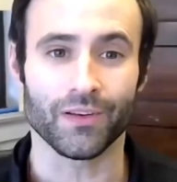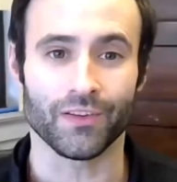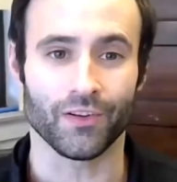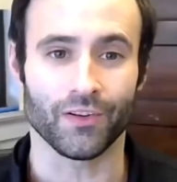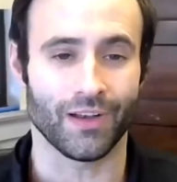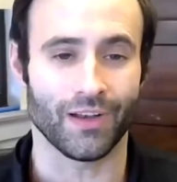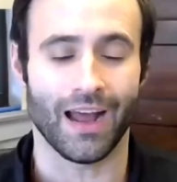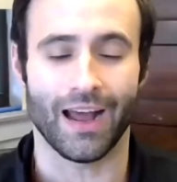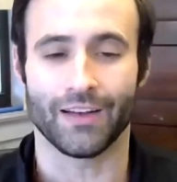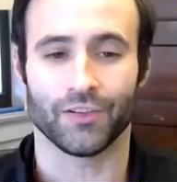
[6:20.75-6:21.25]
You're
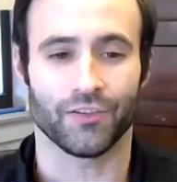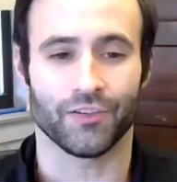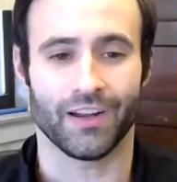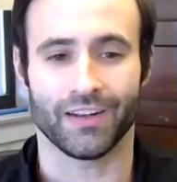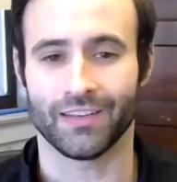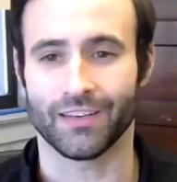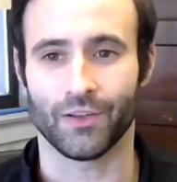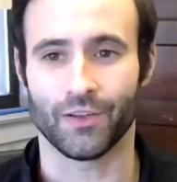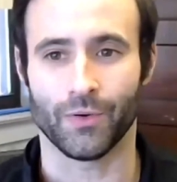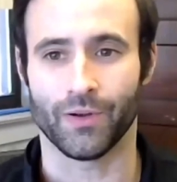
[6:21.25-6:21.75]
not
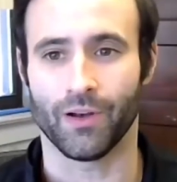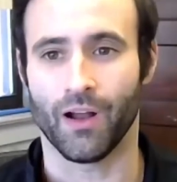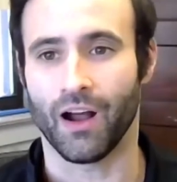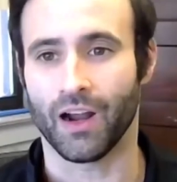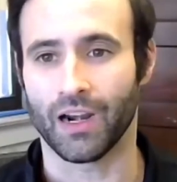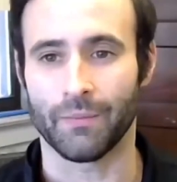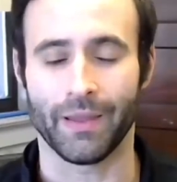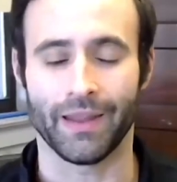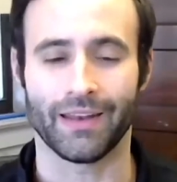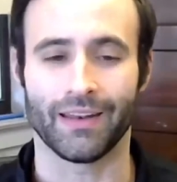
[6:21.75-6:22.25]
directed to an
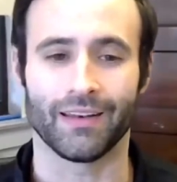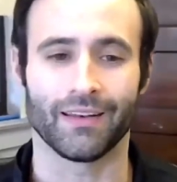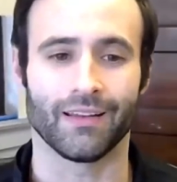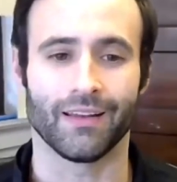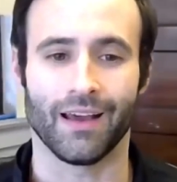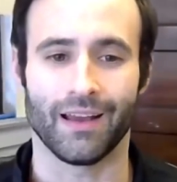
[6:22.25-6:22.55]
automated